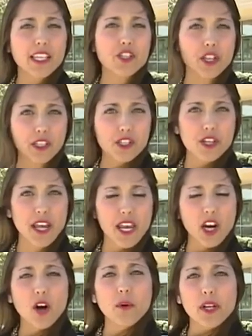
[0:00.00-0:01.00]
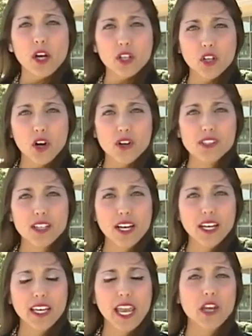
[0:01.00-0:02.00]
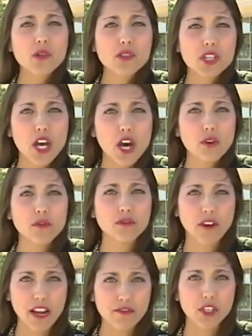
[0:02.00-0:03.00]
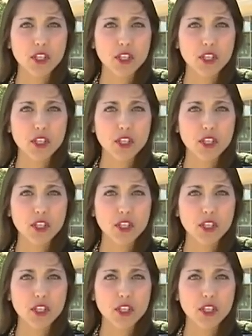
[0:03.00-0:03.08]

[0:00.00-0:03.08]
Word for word: In Chickasha, Ariana Garza, KOCO 5